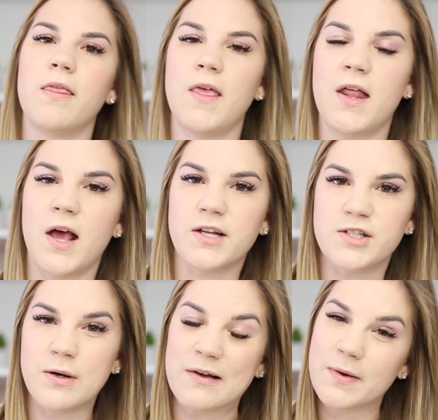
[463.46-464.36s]
And then I
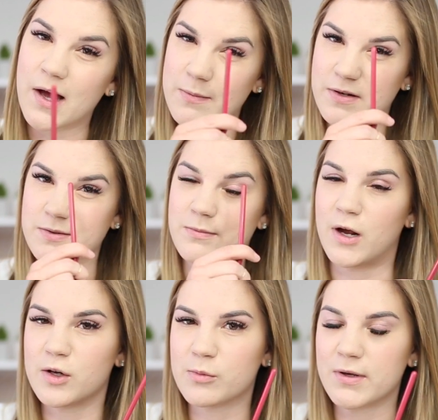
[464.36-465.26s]
do have my eyebrows
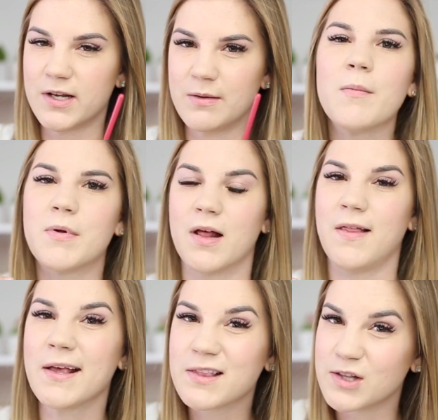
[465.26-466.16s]
microbladed, but I
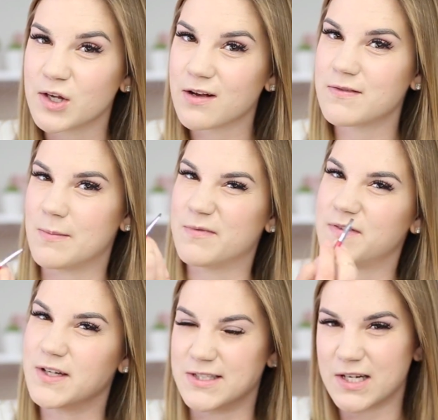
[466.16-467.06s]
like the look of them
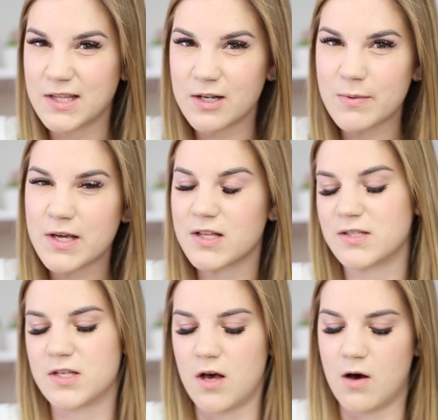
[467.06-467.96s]
filled in a little
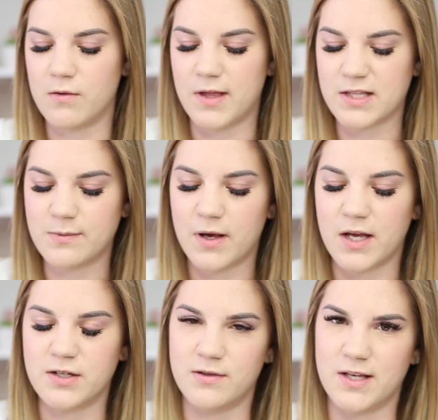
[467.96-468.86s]
bit, so that's
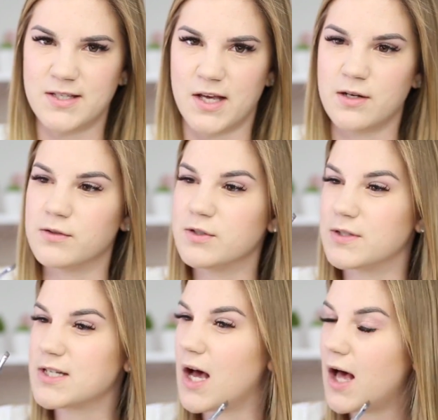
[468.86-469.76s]
why I do this. I don't do
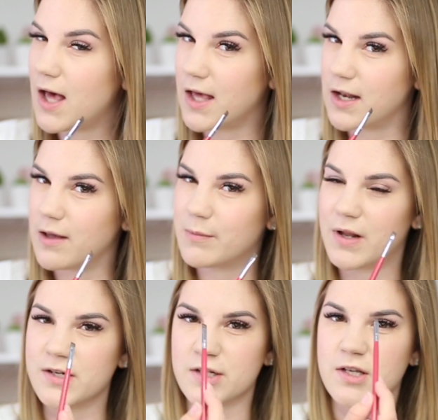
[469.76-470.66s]
a ton,
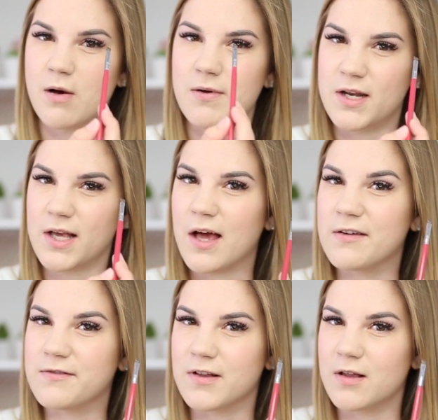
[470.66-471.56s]
but I just go in and
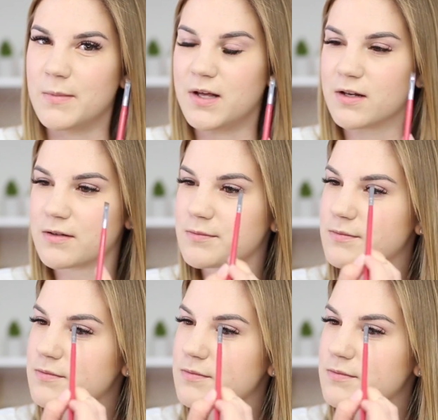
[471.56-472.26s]
kind of fill them in.